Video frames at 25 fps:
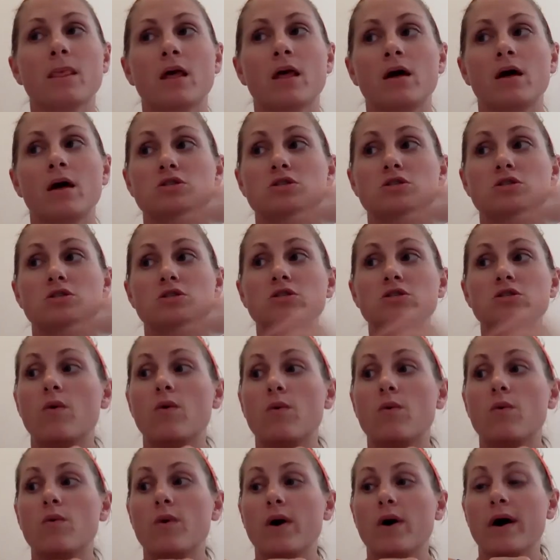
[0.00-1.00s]

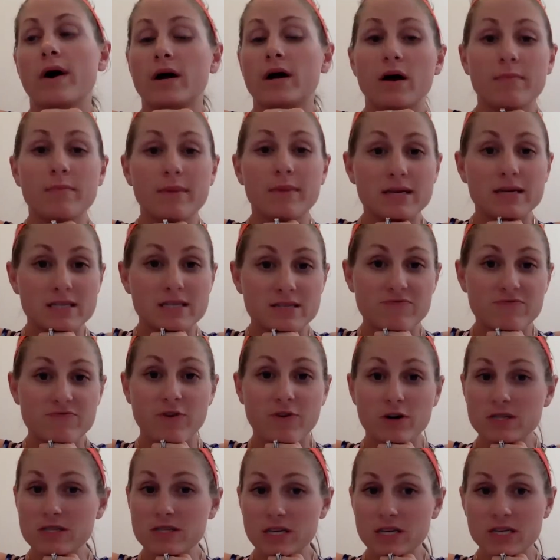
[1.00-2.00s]
so I got my
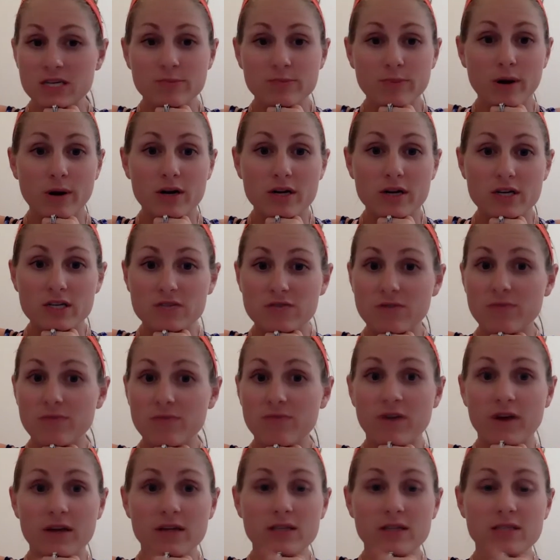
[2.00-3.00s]
first 6 parties from
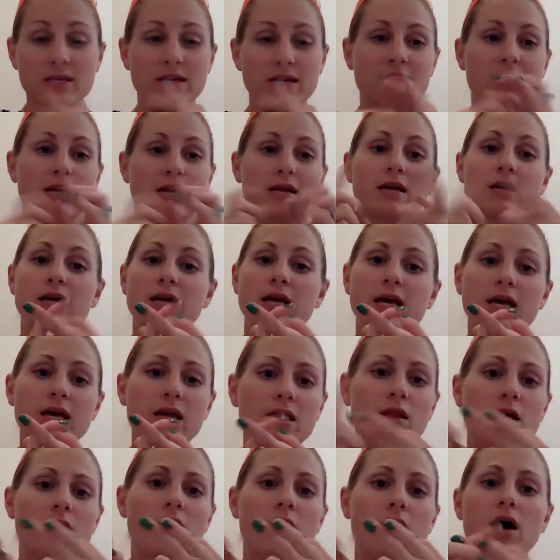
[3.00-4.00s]
friends. I had an
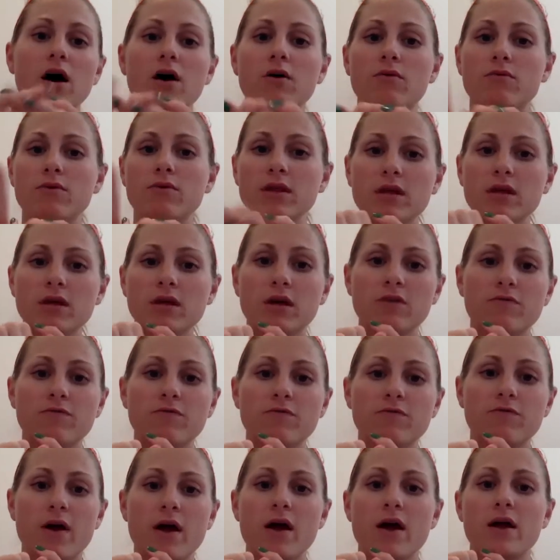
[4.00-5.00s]
in-law, a really good
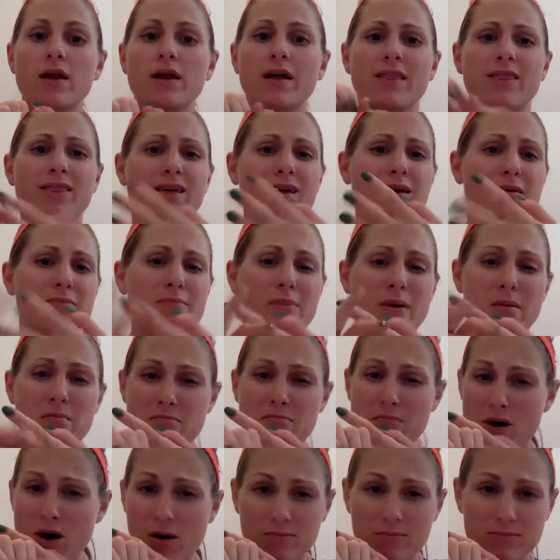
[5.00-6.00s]
friend. I think my
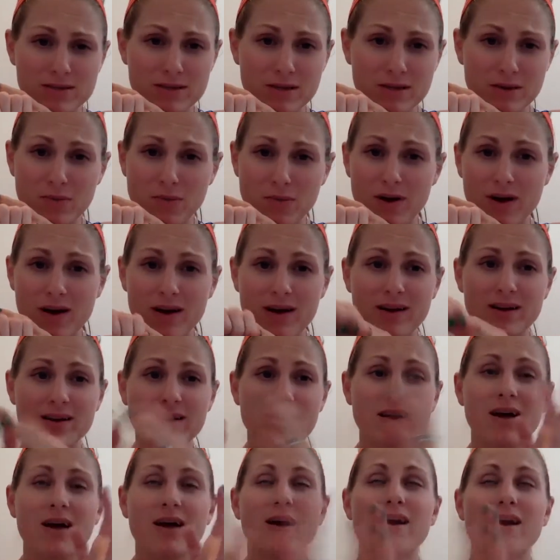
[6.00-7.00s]
mom did
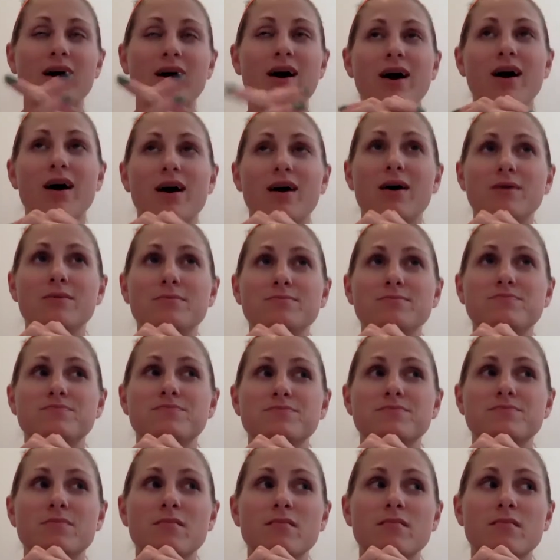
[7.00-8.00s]
one.
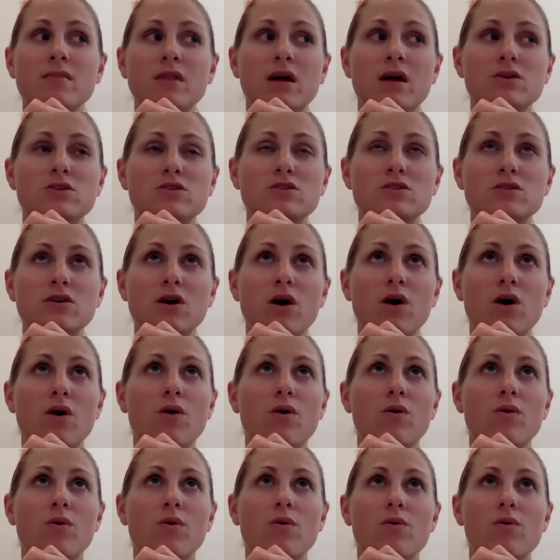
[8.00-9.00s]

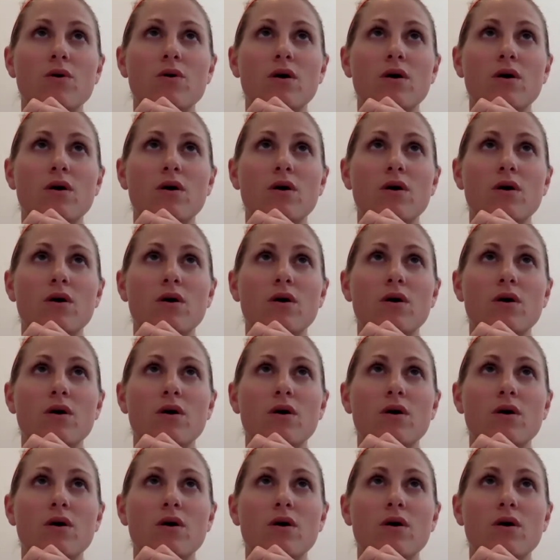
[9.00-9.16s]
So